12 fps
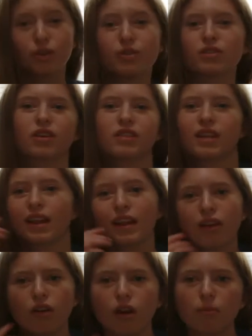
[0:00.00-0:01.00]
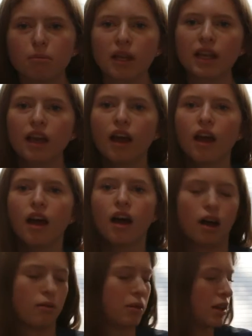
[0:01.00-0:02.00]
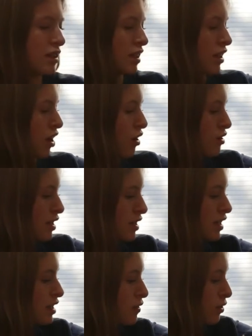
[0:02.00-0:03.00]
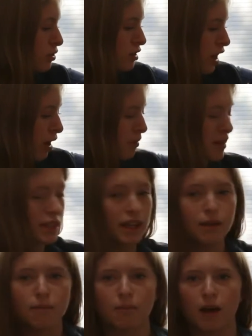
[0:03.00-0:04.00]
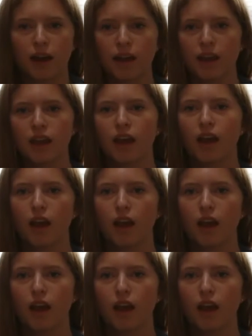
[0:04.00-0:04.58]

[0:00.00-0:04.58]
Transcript: food, so he's a little grumpy because he knows it's his food time, isn't it, buddy?